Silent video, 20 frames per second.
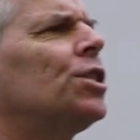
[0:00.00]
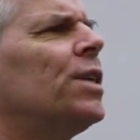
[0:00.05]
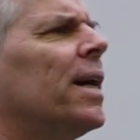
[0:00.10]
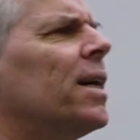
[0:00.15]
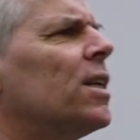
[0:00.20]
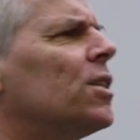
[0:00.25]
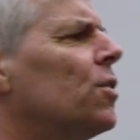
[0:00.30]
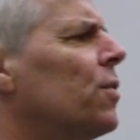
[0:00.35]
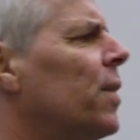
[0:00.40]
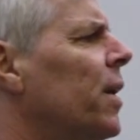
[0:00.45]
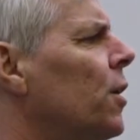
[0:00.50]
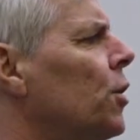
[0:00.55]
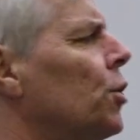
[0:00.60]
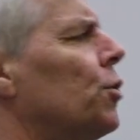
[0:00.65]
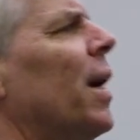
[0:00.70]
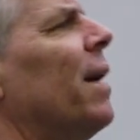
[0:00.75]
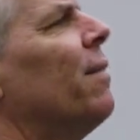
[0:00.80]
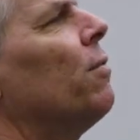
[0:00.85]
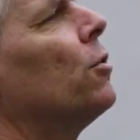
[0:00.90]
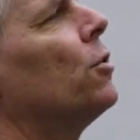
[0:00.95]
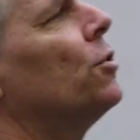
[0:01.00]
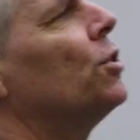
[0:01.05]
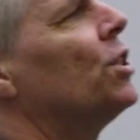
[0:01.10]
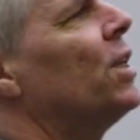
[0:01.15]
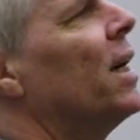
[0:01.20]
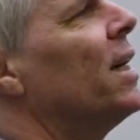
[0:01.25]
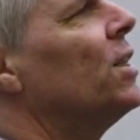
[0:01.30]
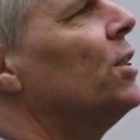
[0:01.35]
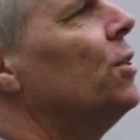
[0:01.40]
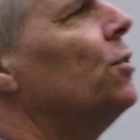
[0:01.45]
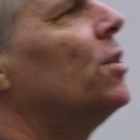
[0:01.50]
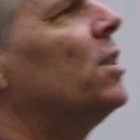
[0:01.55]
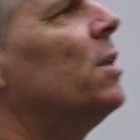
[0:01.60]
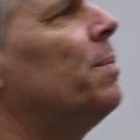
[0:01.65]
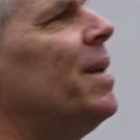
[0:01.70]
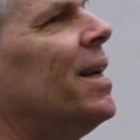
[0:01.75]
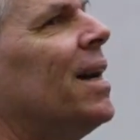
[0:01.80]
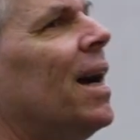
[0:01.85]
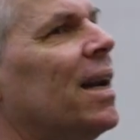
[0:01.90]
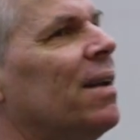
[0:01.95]
checks are there. Traveler's checks used to
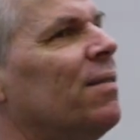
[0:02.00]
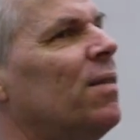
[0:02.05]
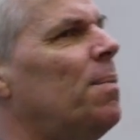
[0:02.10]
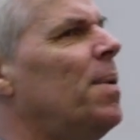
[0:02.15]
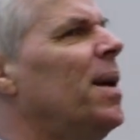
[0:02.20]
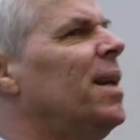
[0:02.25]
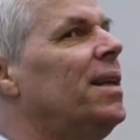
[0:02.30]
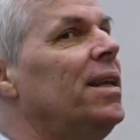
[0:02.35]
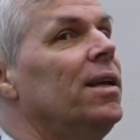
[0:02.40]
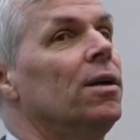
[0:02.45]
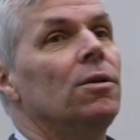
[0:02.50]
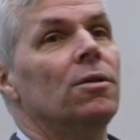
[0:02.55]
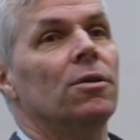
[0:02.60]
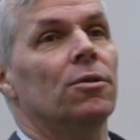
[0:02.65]
be kind of a big deal.